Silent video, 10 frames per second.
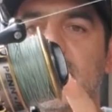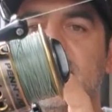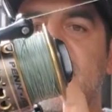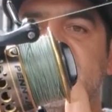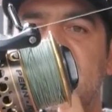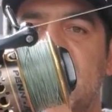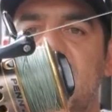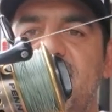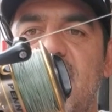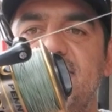That's a
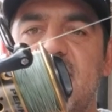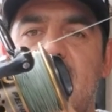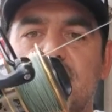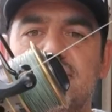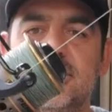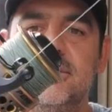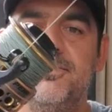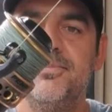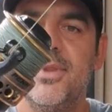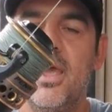
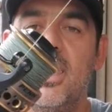5,000.